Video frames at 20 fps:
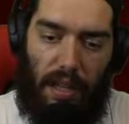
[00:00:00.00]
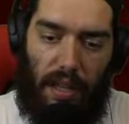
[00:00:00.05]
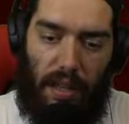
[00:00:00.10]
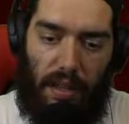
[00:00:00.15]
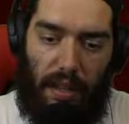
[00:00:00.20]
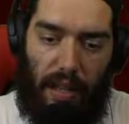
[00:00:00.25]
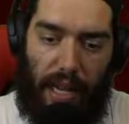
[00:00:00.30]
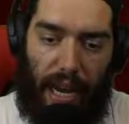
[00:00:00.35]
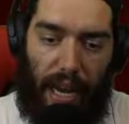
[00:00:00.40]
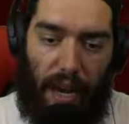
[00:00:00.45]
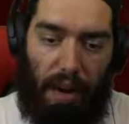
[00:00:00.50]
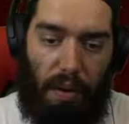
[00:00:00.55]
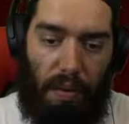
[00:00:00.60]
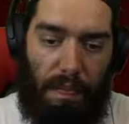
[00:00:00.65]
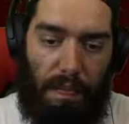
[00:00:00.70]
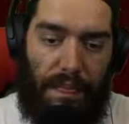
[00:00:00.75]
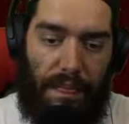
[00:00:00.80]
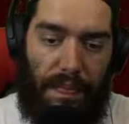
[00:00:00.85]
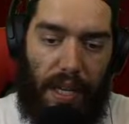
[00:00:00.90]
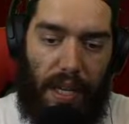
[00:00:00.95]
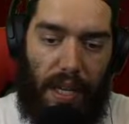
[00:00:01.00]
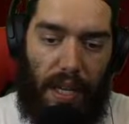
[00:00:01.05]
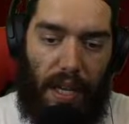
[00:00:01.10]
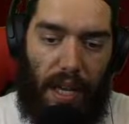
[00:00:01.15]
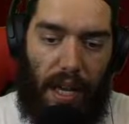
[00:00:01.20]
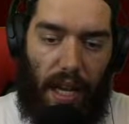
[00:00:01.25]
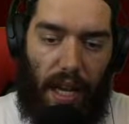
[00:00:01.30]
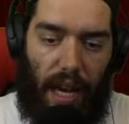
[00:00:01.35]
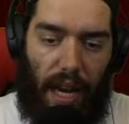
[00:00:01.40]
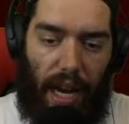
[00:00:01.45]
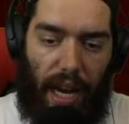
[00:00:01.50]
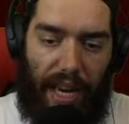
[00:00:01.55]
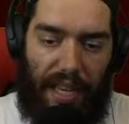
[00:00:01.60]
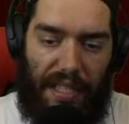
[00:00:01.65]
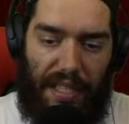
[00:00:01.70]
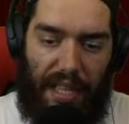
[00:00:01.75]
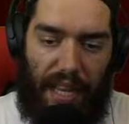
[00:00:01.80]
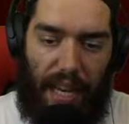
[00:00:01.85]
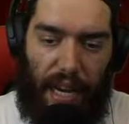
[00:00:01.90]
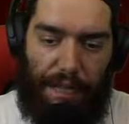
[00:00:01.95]
Now, I
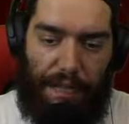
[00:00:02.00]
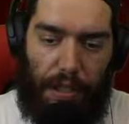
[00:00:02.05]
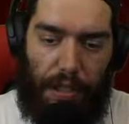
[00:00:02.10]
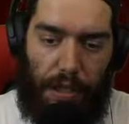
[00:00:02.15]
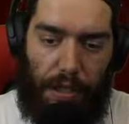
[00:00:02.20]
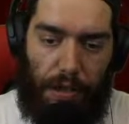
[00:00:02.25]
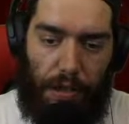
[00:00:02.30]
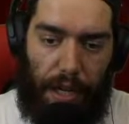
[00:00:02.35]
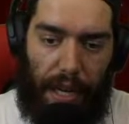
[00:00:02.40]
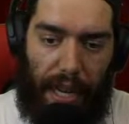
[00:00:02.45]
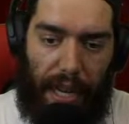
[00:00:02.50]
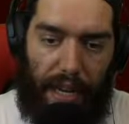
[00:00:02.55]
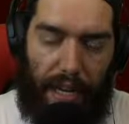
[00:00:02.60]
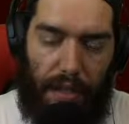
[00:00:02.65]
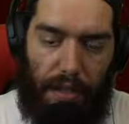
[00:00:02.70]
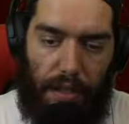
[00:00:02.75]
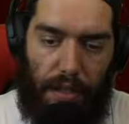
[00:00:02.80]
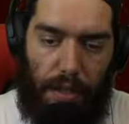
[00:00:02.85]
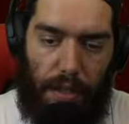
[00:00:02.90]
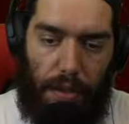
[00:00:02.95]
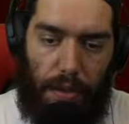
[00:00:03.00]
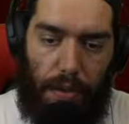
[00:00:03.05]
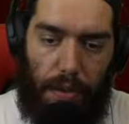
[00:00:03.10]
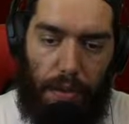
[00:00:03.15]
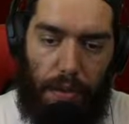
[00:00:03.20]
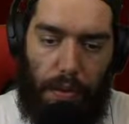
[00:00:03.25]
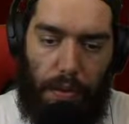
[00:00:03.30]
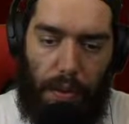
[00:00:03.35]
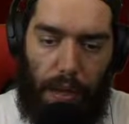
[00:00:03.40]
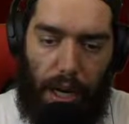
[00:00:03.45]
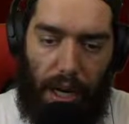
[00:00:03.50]
did have to create 2